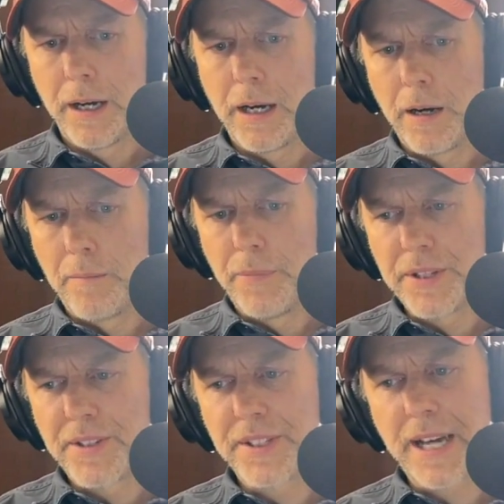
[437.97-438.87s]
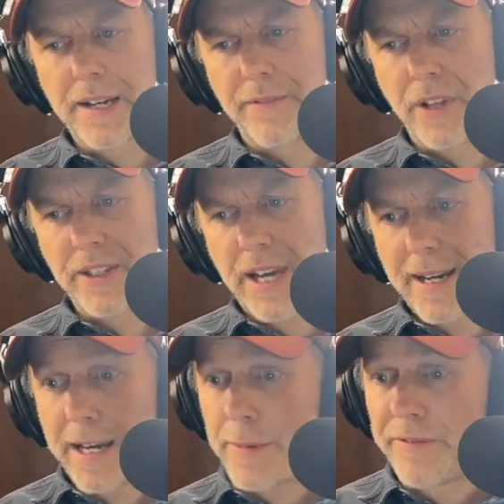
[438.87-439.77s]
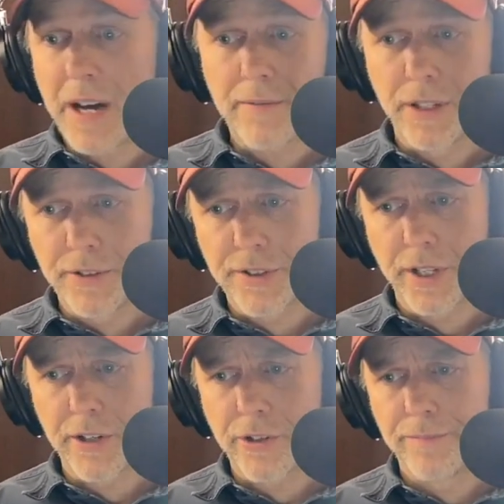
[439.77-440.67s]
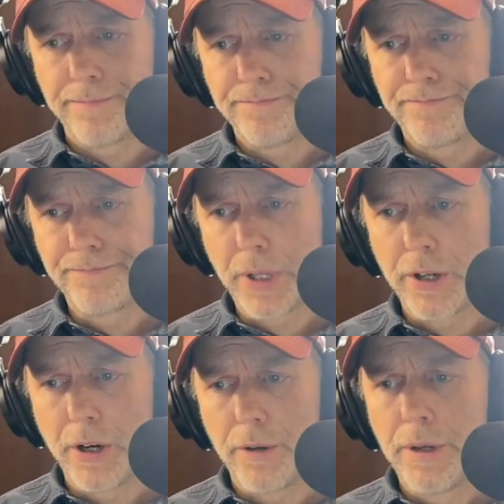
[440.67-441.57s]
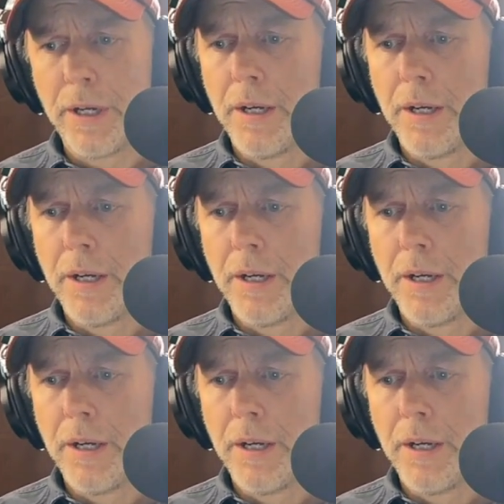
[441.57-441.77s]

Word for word: Um, this is kind of like that AB5 legislation, you know.